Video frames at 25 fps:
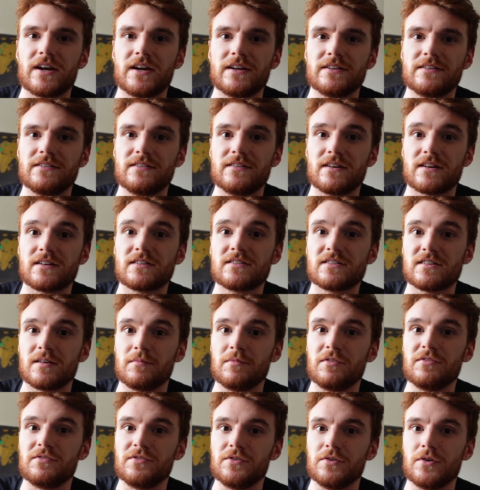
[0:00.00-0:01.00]
deduct some
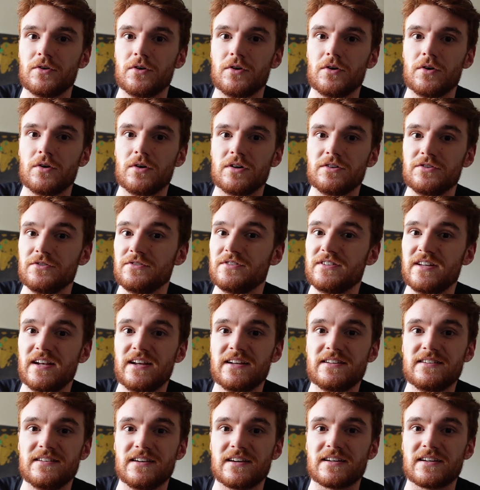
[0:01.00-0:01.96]
of your utility